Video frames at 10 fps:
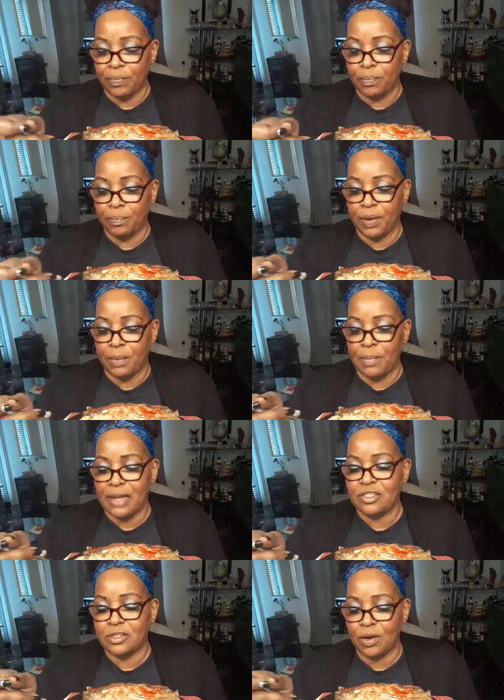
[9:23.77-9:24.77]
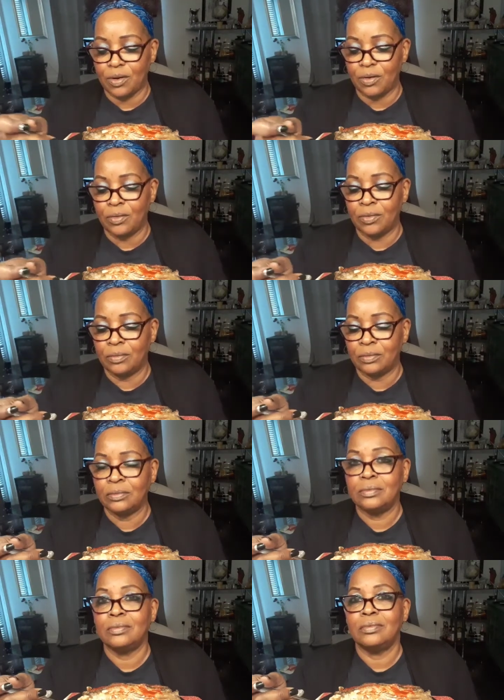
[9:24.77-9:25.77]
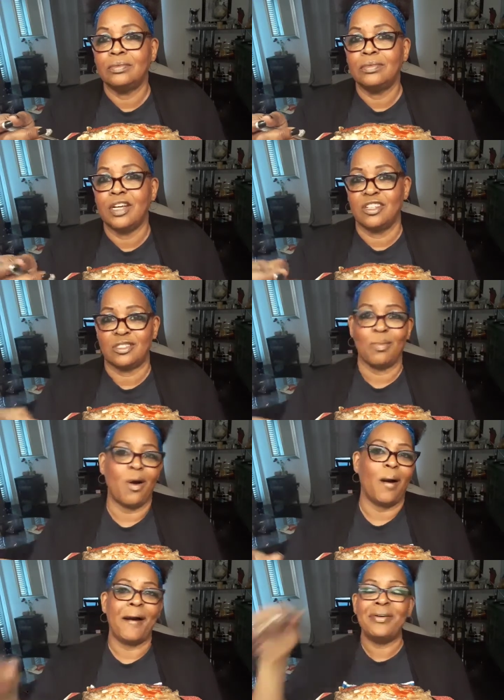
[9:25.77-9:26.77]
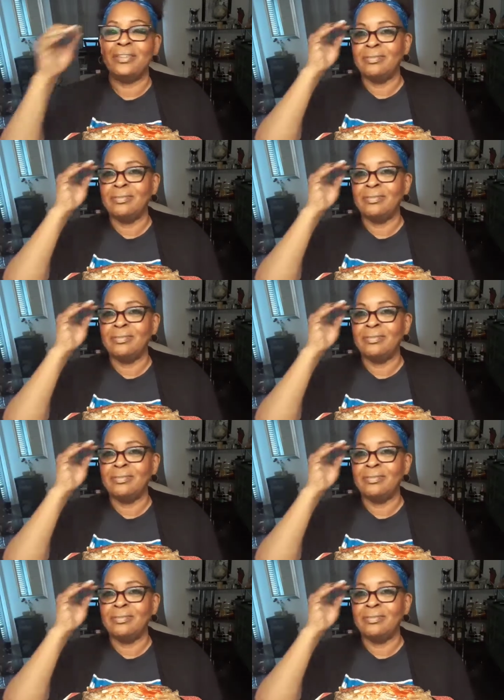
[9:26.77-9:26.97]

But my circle is small.